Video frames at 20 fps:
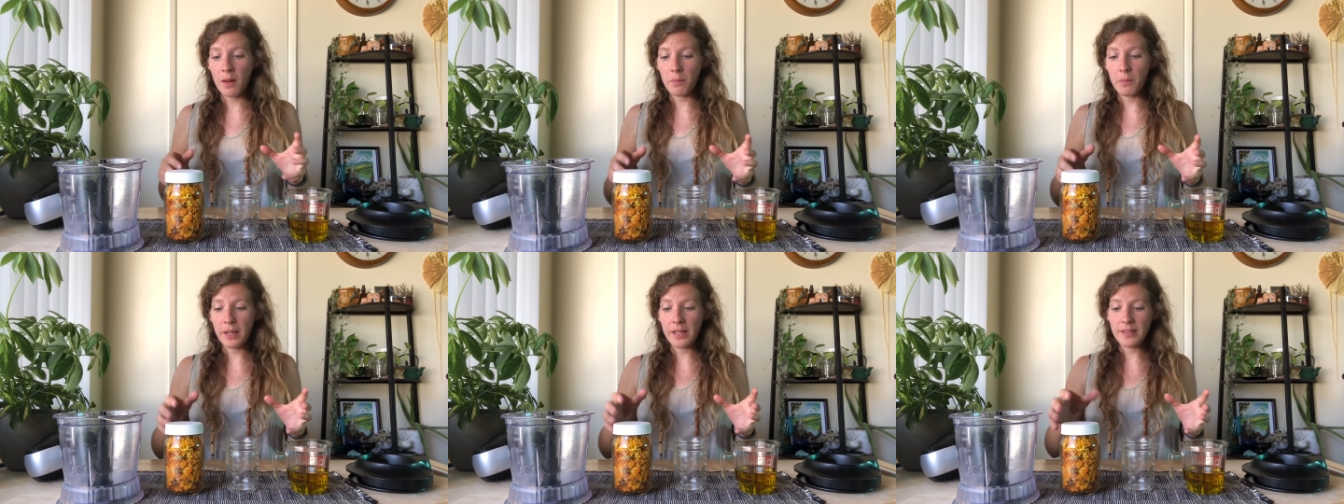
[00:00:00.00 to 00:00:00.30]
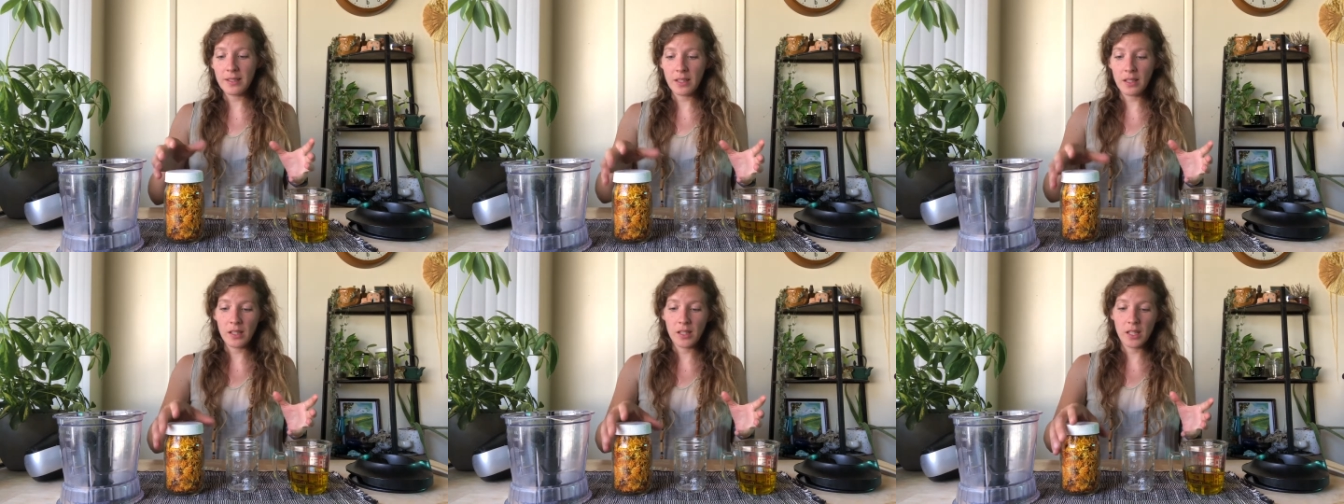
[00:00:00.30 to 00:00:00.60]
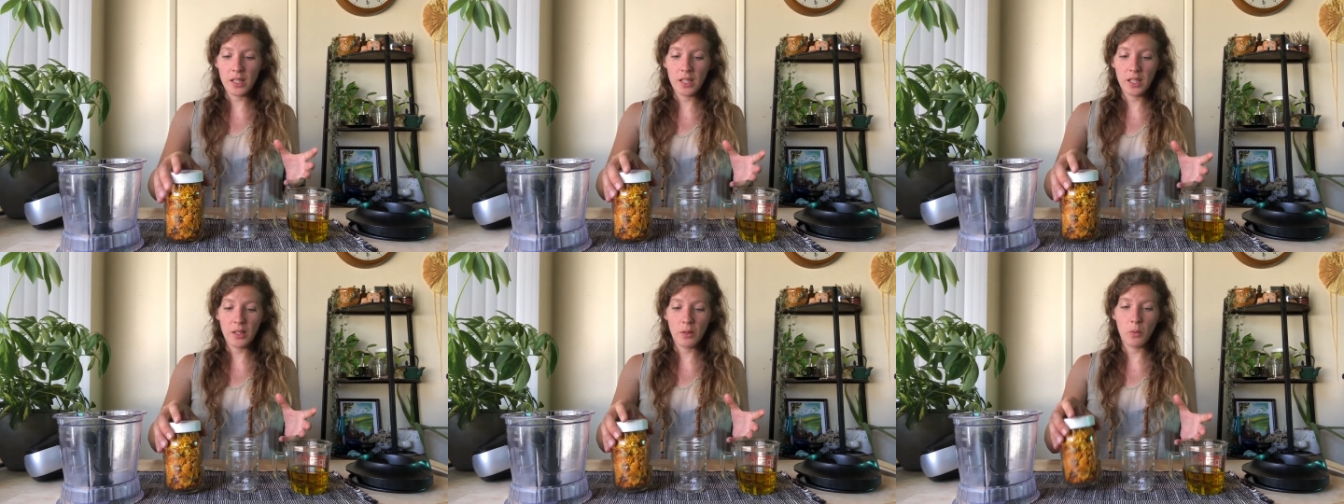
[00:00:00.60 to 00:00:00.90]

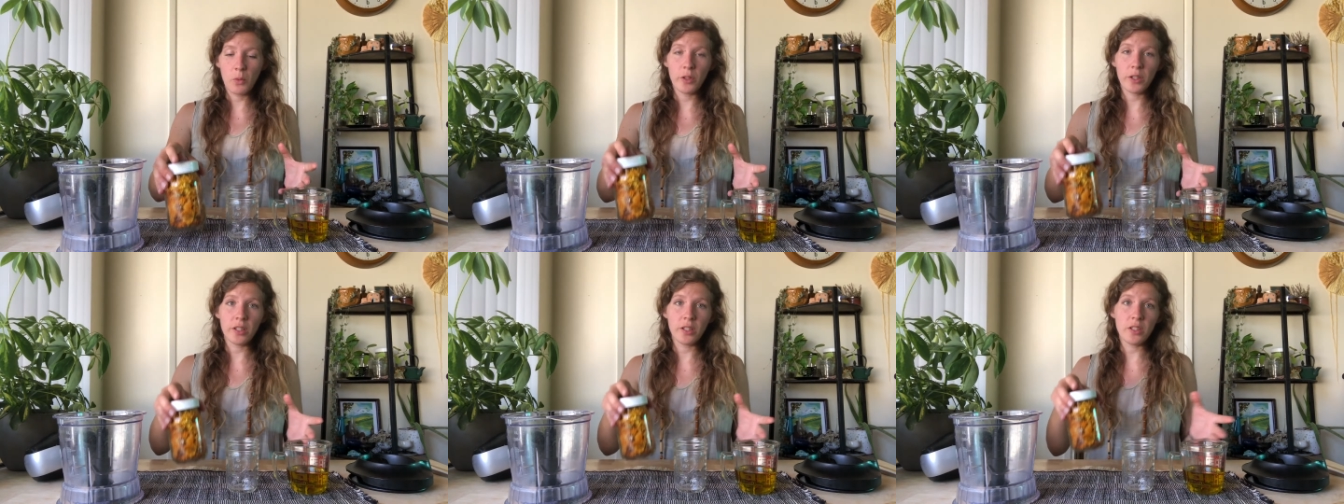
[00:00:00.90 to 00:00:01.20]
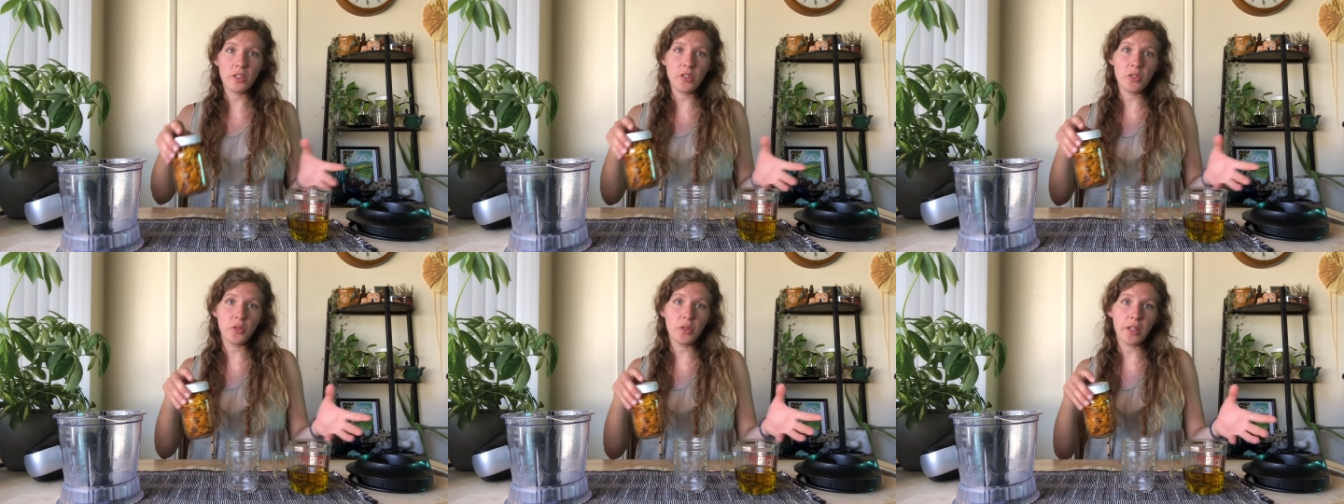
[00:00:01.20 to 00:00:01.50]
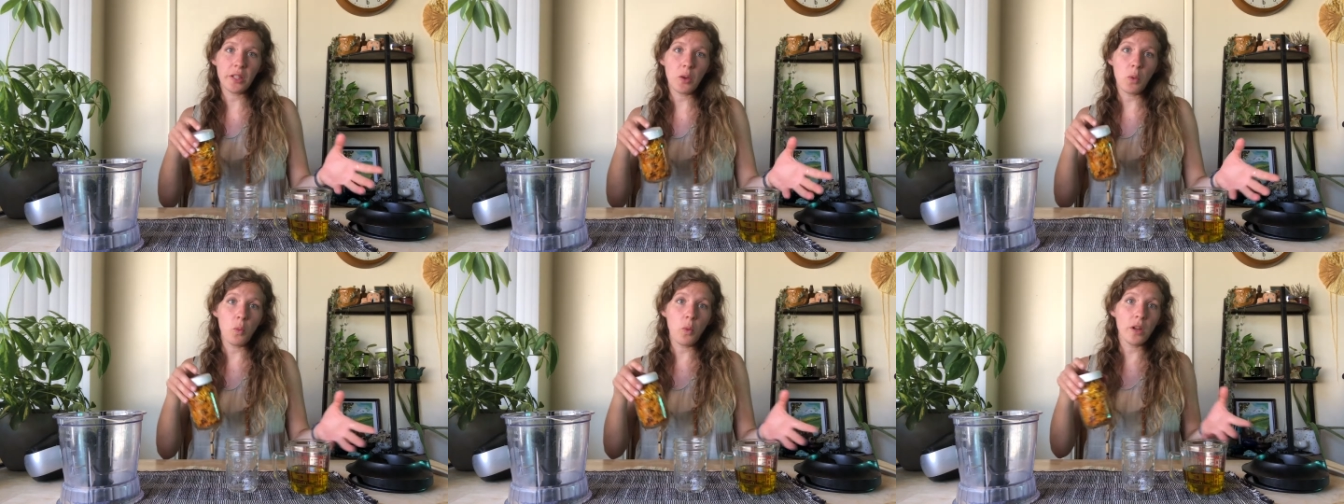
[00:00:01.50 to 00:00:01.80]
Basically, we're going to do
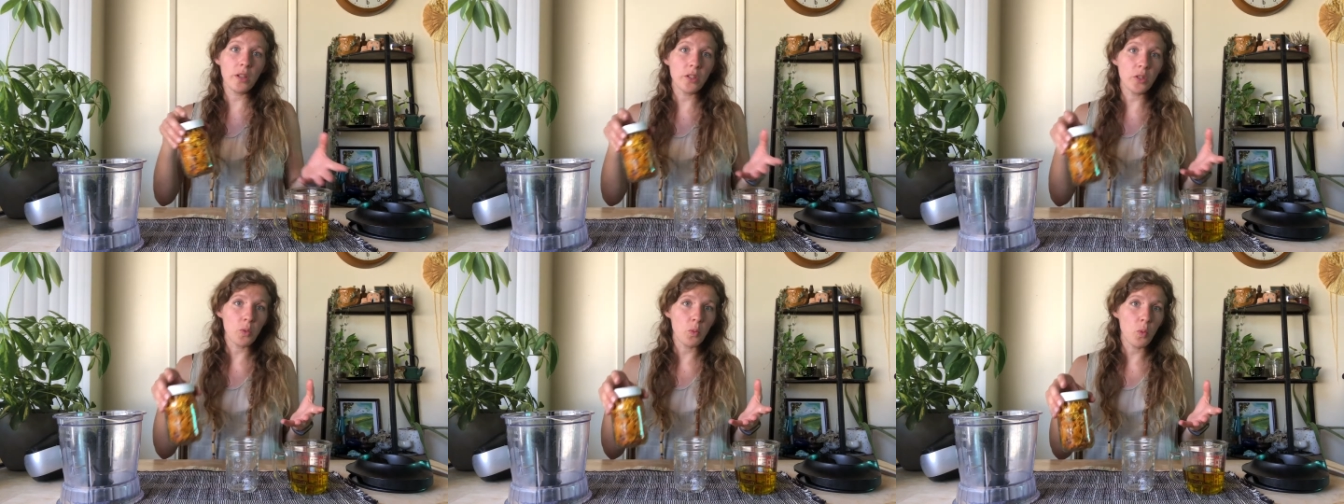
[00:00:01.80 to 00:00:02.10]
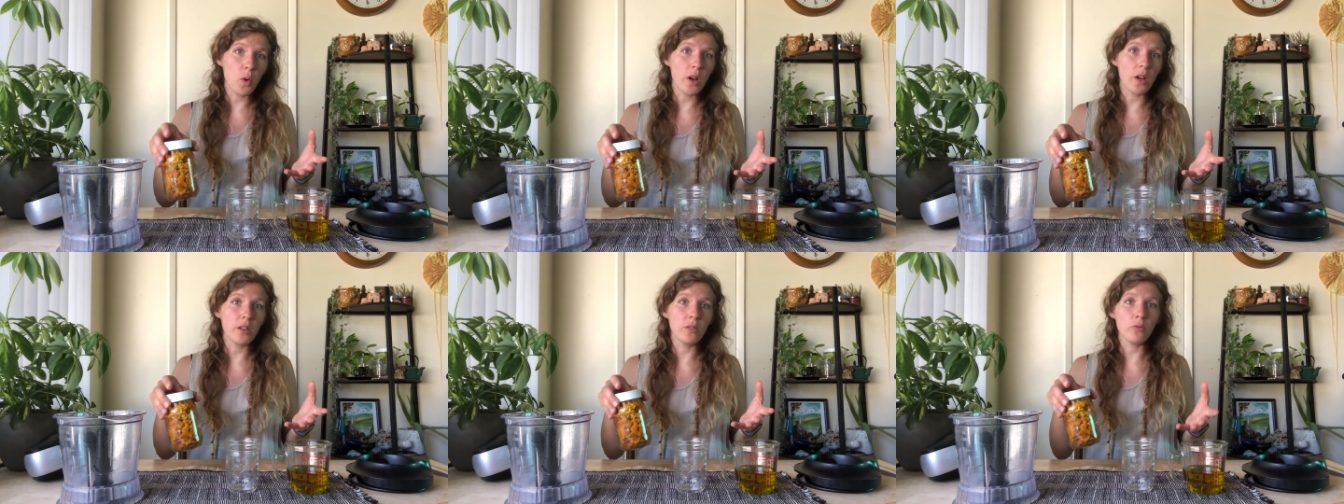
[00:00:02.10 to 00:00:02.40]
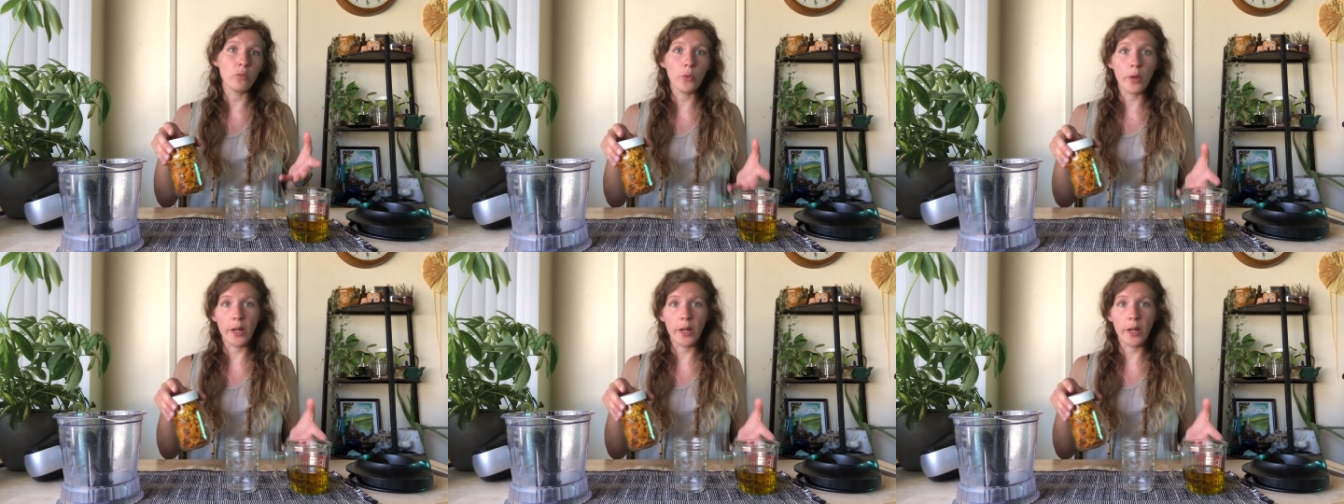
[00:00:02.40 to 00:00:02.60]
like a 1-to-1